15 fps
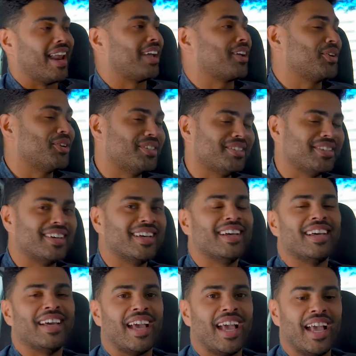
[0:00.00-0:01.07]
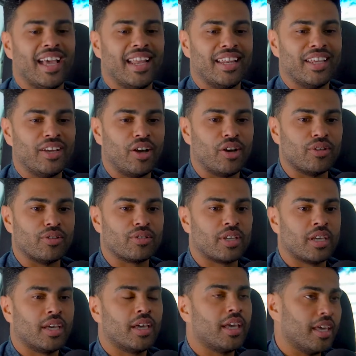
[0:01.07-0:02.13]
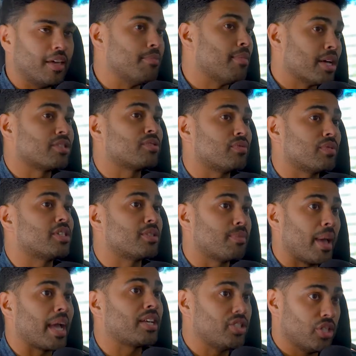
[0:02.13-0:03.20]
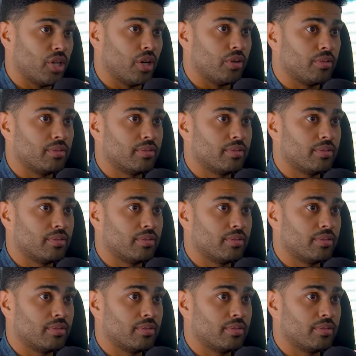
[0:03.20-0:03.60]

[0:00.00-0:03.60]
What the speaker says: I couldn't do." And he goes, "He must respect you."